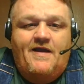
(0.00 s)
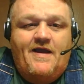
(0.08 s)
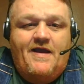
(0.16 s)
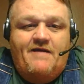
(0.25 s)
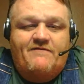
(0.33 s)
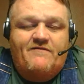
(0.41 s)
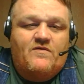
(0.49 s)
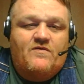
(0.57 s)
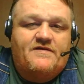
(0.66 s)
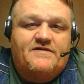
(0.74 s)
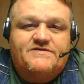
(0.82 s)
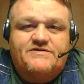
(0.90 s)
Hey
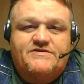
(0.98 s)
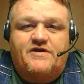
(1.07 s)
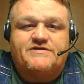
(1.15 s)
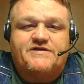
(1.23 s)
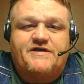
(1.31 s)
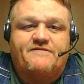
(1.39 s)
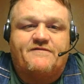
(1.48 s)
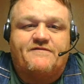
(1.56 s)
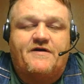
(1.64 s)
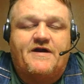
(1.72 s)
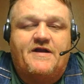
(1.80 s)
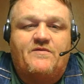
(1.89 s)
everyone, this is John Schaefer
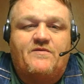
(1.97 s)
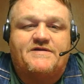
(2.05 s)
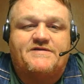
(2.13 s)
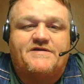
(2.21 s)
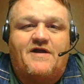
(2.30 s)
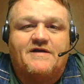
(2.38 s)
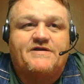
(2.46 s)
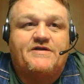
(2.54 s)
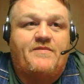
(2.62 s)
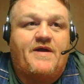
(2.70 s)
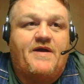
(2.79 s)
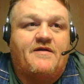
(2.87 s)
here, and I want to talk to you
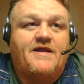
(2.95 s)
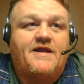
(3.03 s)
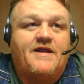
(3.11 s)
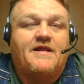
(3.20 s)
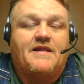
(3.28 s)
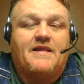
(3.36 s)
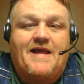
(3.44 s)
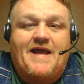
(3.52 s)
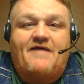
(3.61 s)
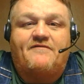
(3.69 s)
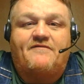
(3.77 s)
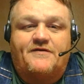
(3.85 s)
about
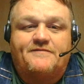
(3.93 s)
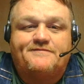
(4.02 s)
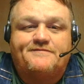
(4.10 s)
laughter.